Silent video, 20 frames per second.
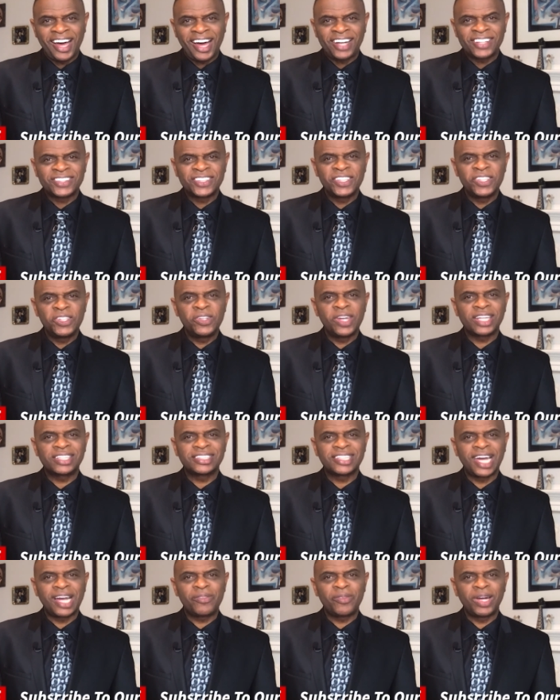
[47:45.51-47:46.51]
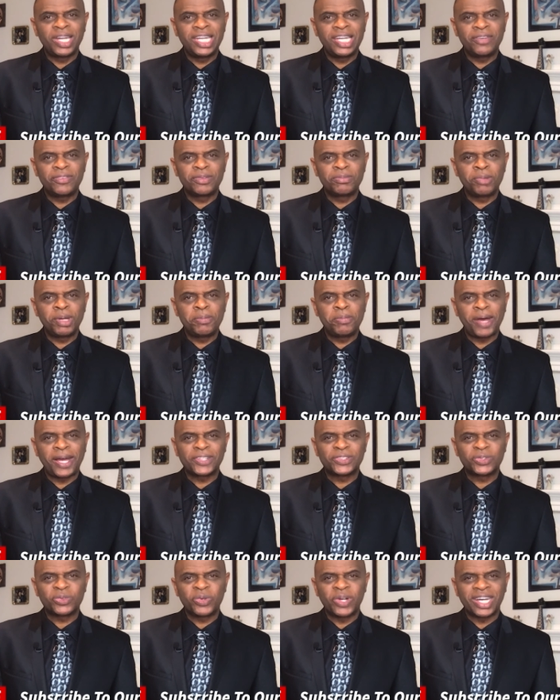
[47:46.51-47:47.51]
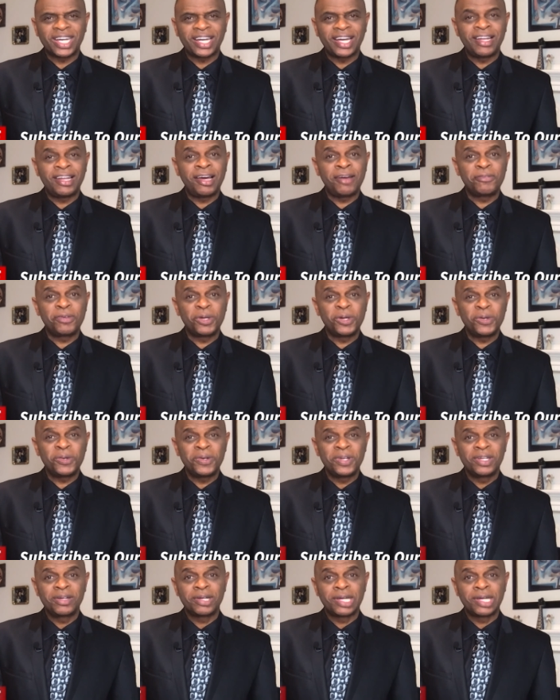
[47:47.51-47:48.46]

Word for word: I'll see you next time right here with me, Pastor Rick. I love you.